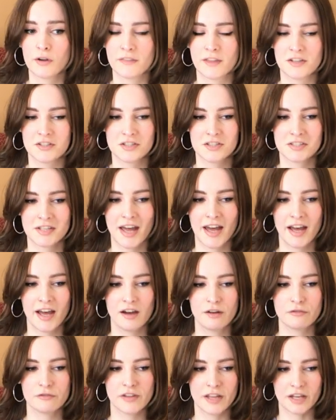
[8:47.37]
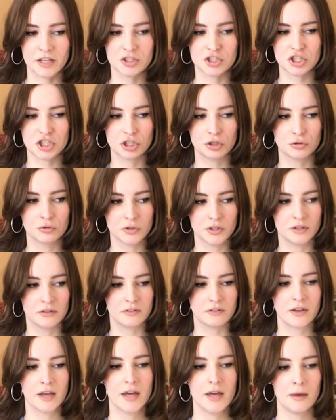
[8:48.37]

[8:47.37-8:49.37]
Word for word: They just have like a children's